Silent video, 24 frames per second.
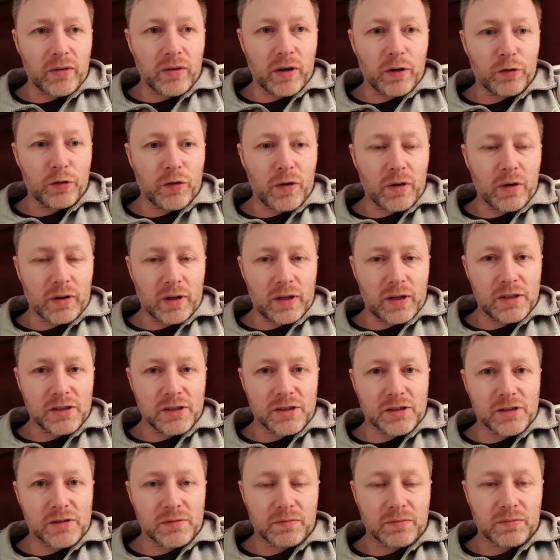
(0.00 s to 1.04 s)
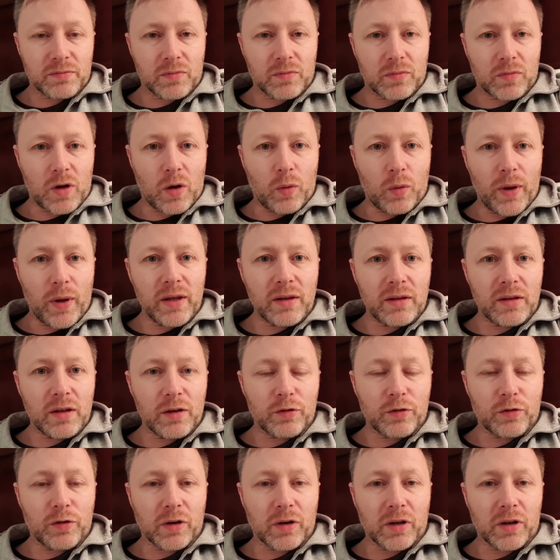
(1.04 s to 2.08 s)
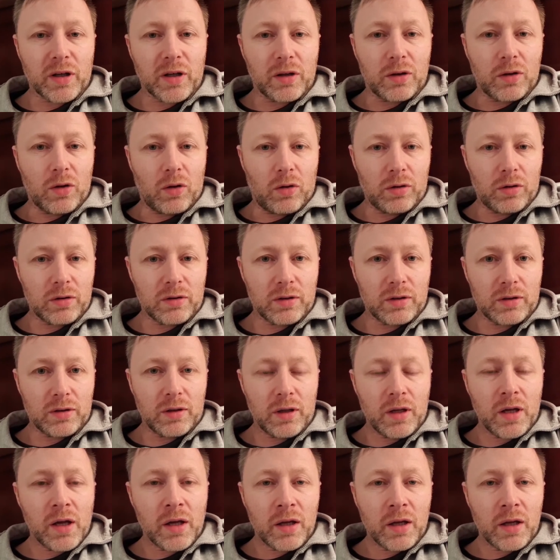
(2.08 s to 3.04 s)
right, fuck this. I went to a fucking doctor.